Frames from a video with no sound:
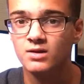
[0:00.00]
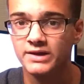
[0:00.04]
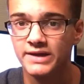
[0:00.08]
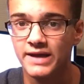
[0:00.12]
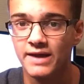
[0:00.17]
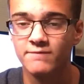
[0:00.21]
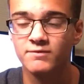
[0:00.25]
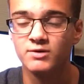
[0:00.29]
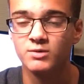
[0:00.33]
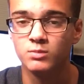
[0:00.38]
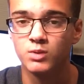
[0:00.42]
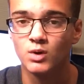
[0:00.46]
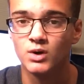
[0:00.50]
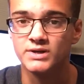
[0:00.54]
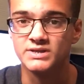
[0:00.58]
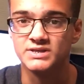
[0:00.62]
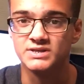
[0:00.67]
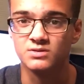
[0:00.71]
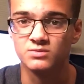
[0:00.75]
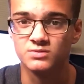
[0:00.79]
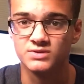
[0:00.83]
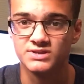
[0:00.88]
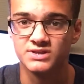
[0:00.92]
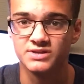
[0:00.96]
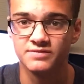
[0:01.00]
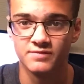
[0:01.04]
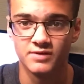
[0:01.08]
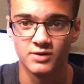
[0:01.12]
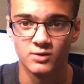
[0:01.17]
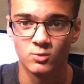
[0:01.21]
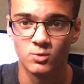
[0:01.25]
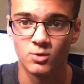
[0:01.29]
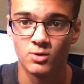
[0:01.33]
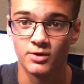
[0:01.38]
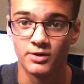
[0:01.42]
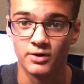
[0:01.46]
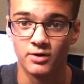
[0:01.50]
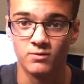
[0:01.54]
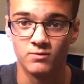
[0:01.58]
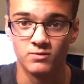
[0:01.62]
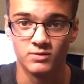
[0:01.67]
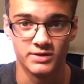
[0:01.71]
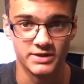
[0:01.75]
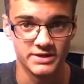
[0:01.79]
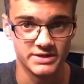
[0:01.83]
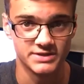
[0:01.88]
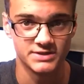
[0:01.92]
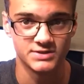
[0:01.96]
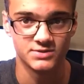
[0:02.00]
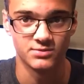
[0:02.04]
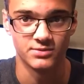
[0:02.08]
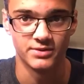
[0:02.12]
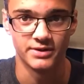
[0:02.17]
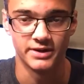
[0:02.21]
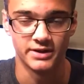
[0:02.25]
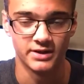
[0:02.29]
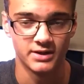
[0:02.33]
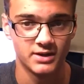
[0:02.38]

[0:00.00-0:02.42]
Kevin De Bruyne still received the award over these 3.